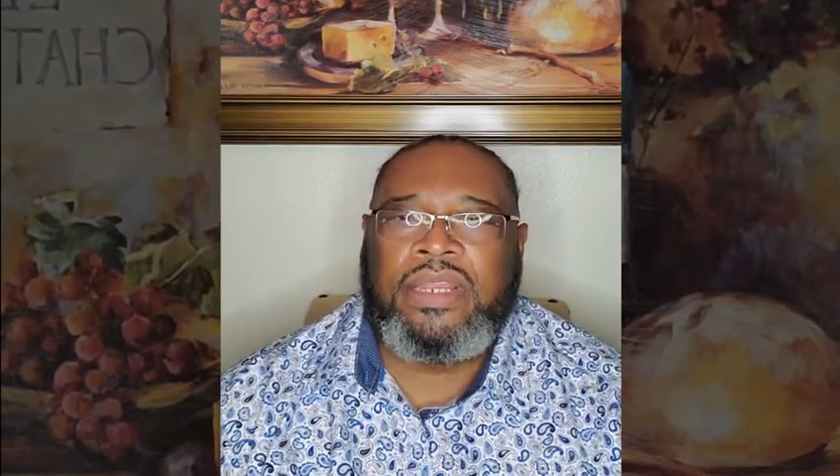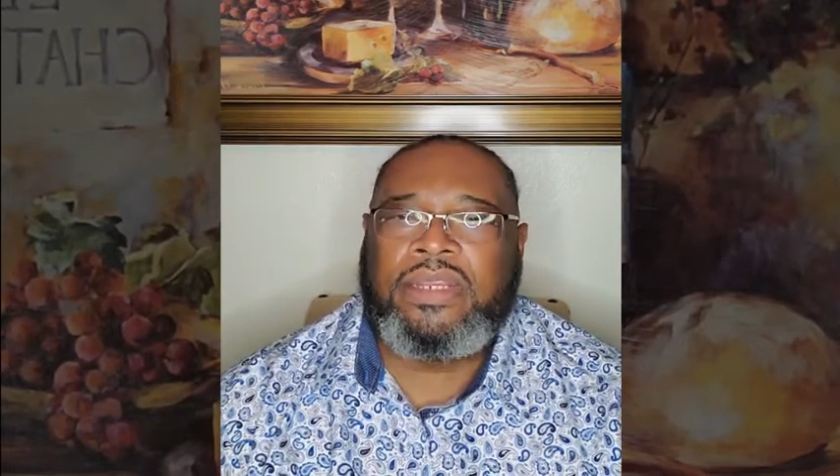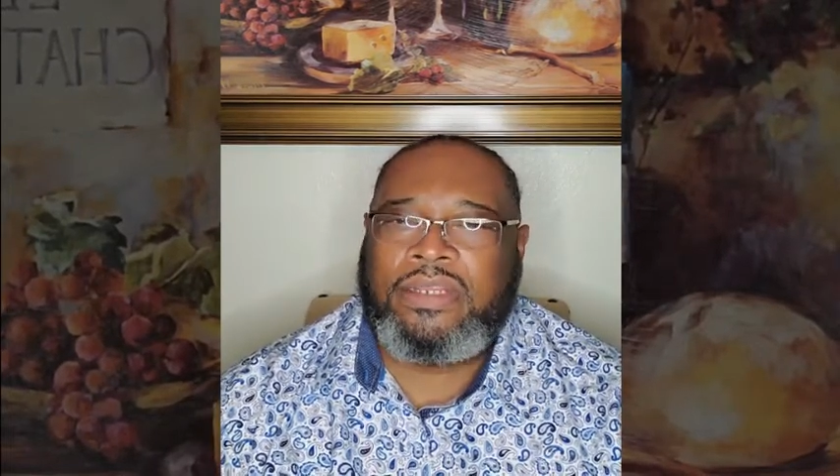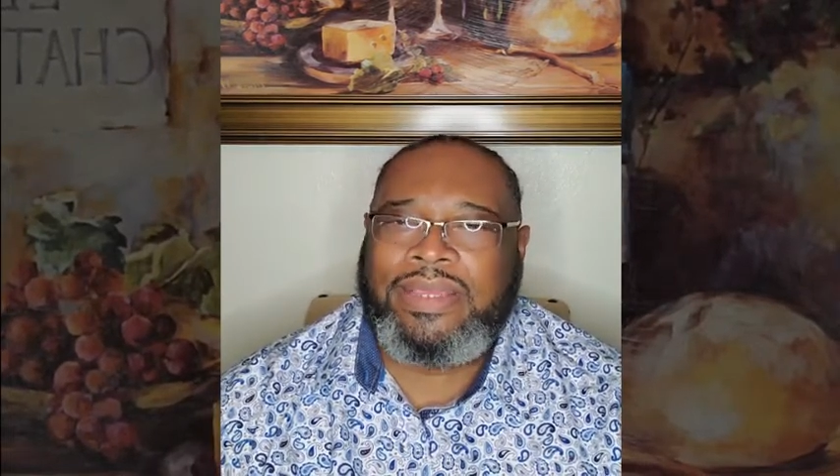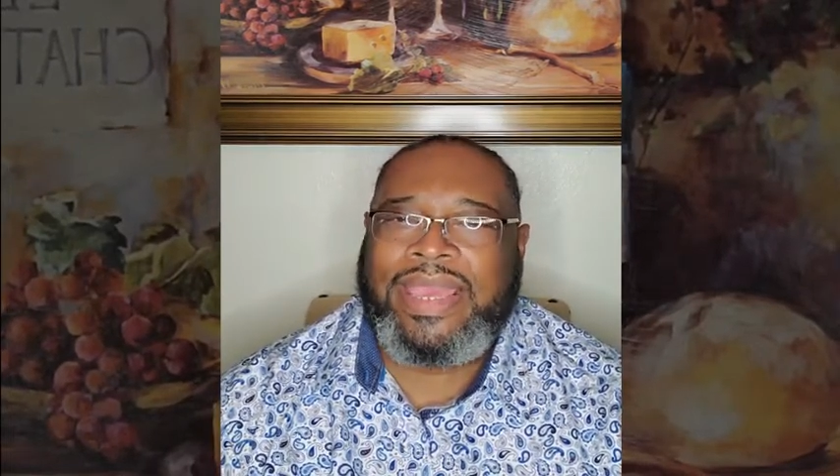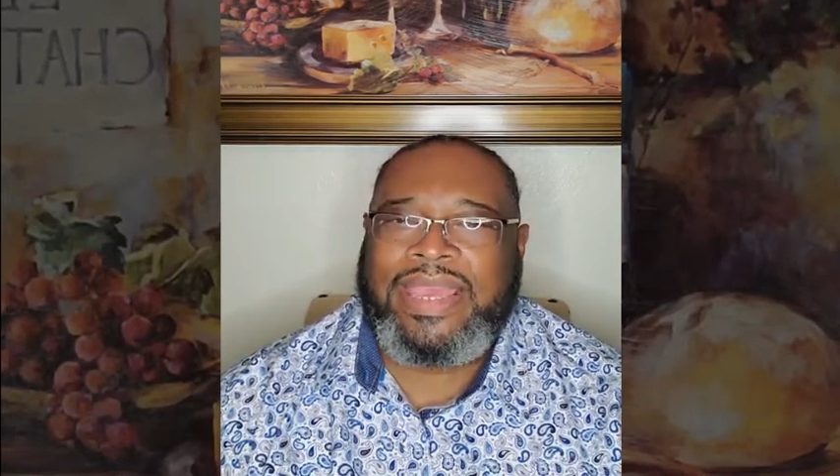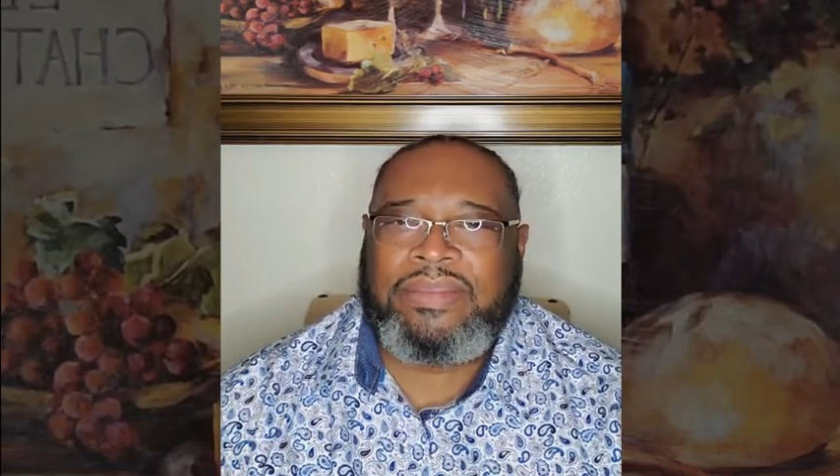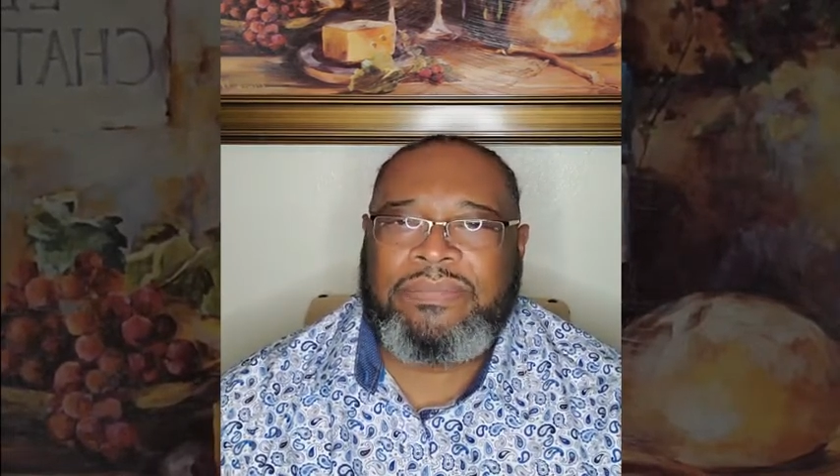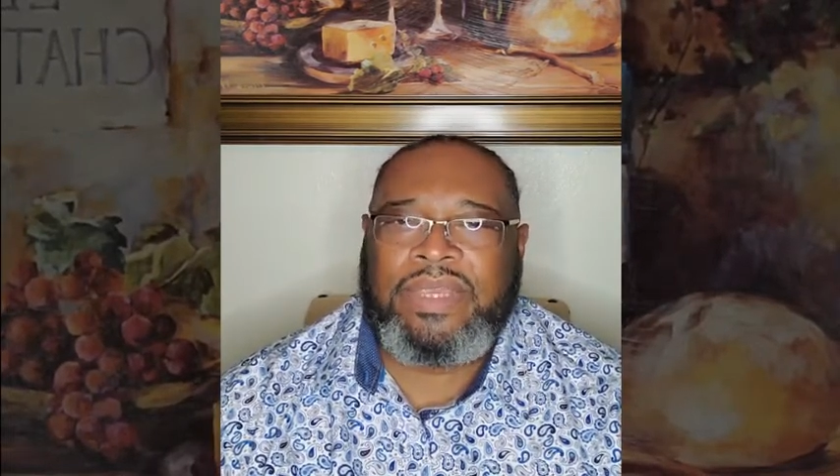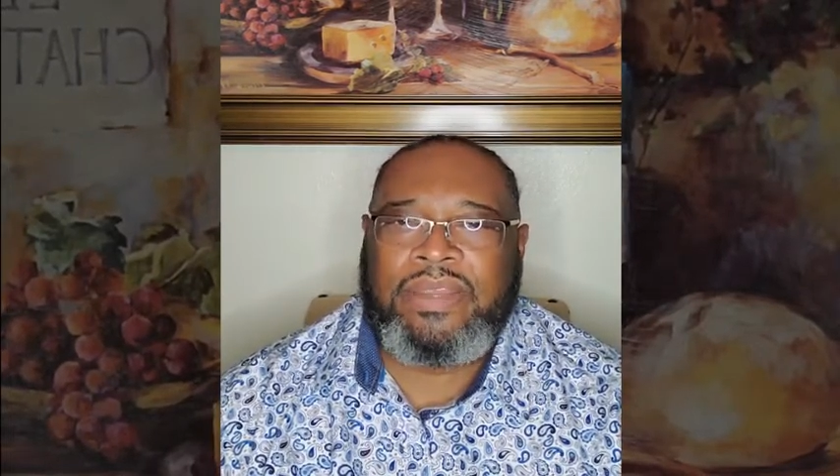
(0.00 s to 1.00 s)
Look
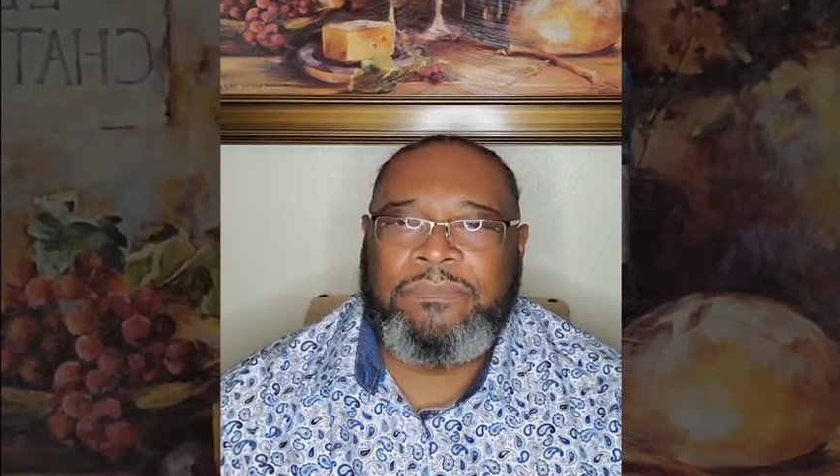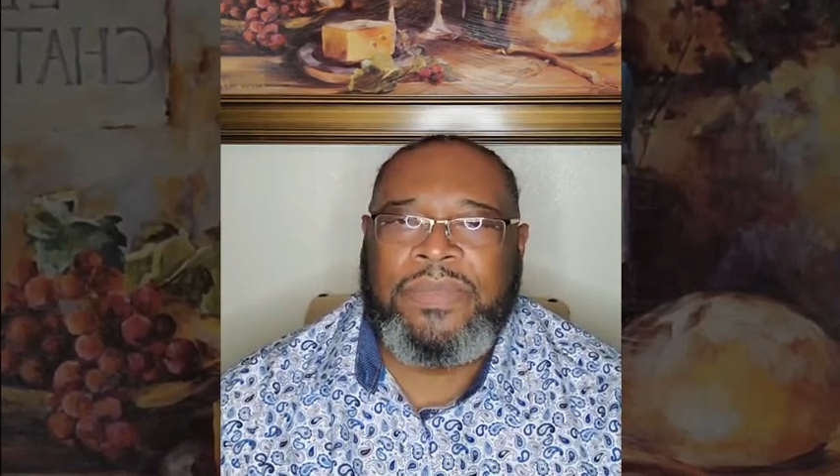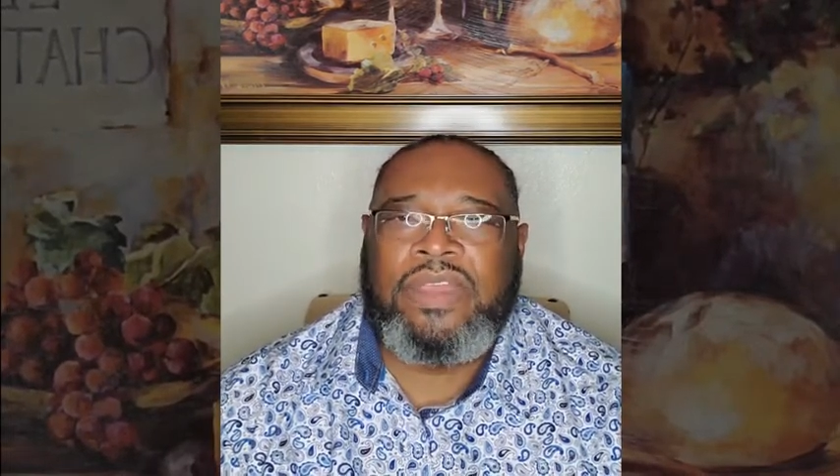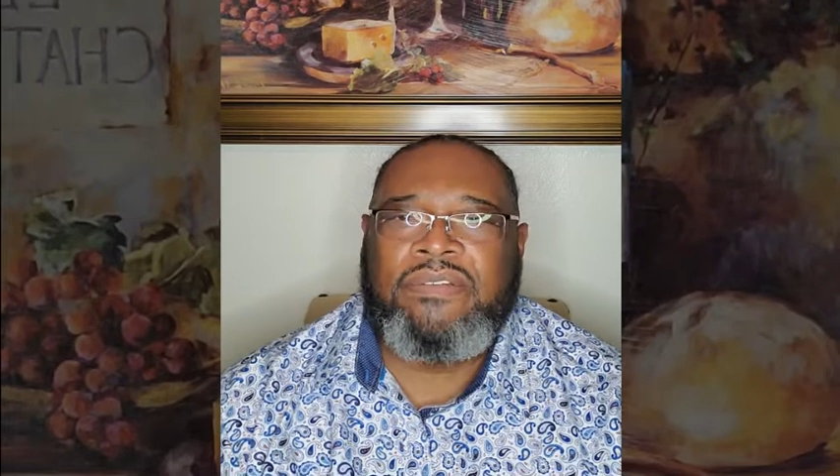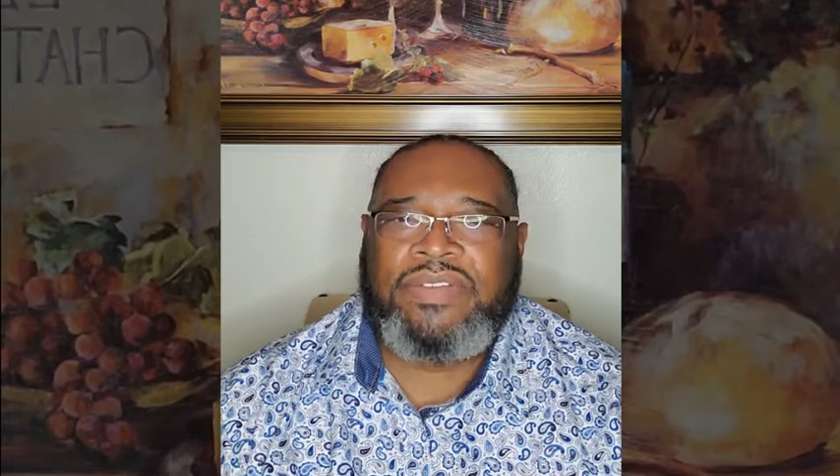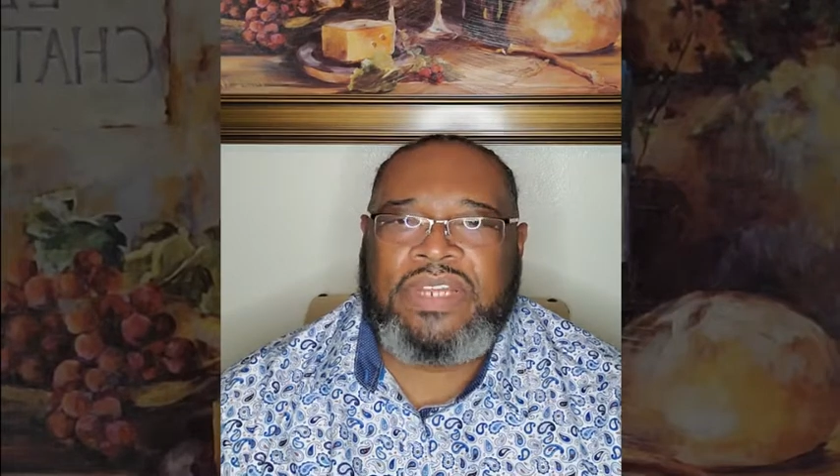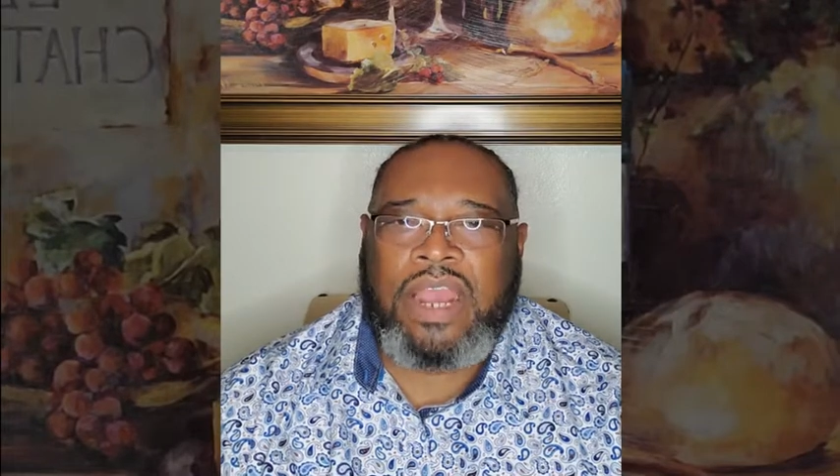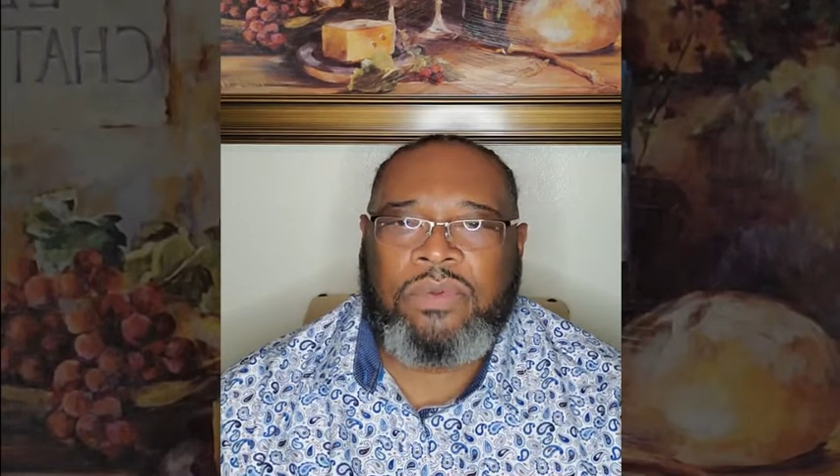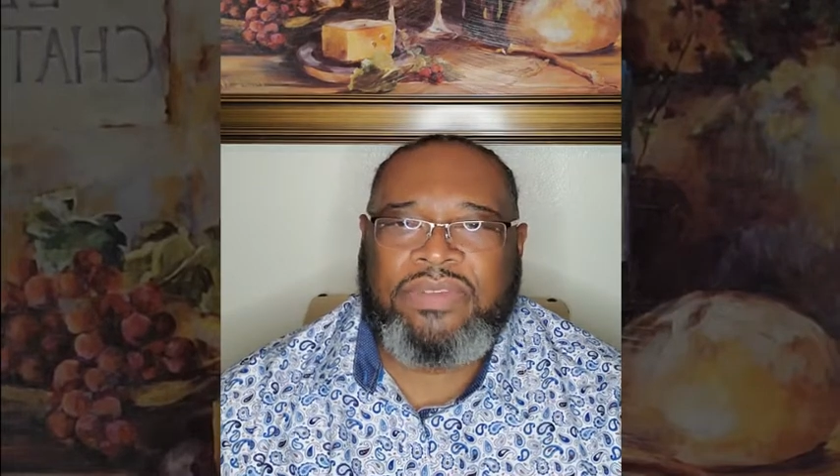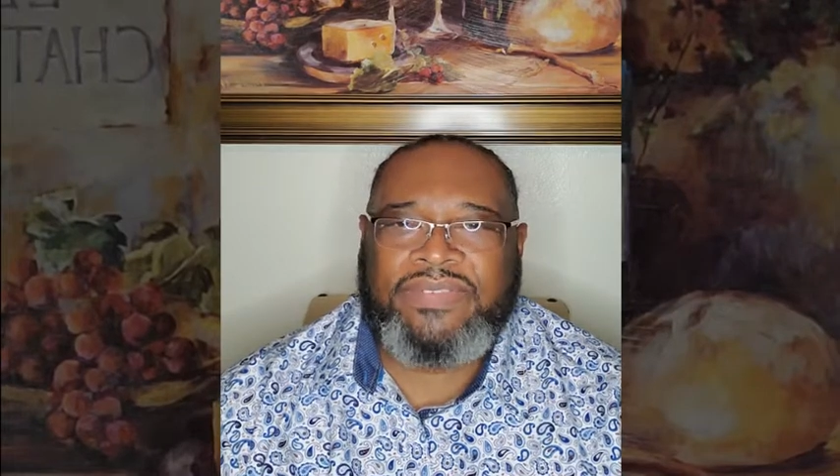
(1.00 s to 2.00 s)
At Me
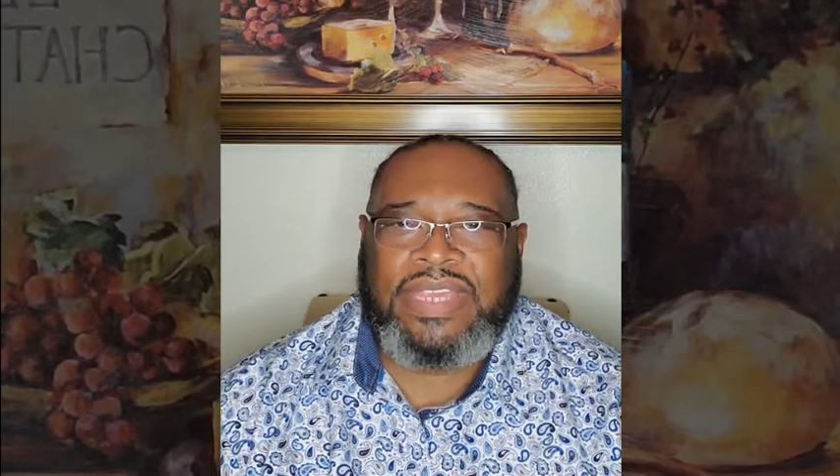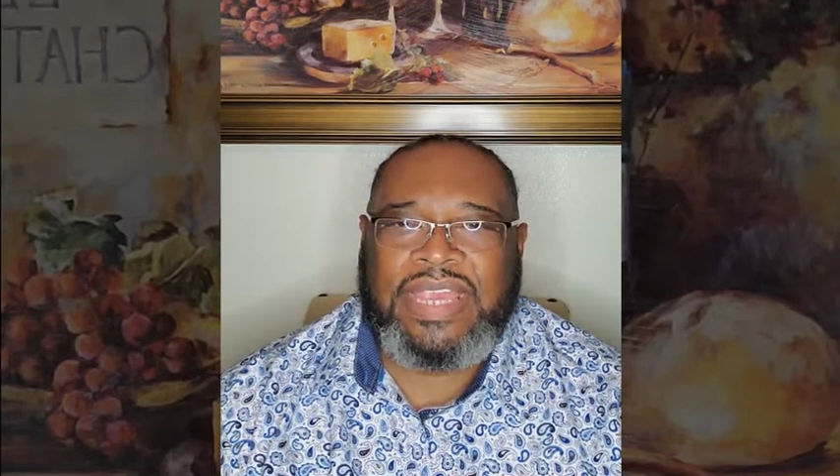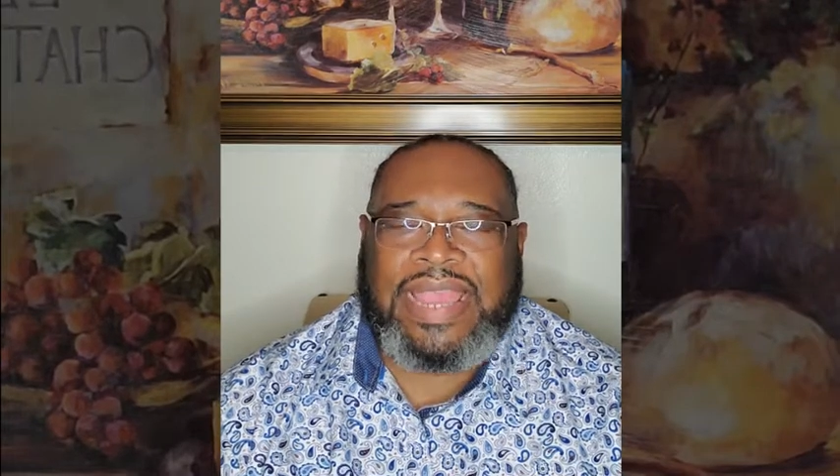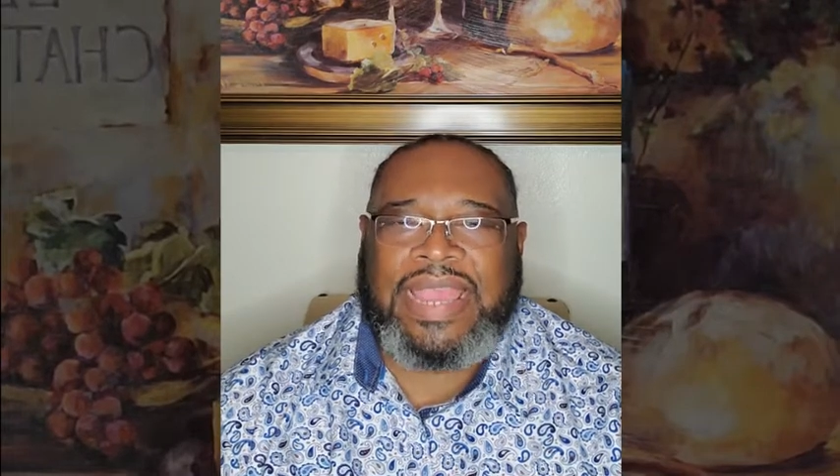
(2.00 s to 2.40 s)
Photography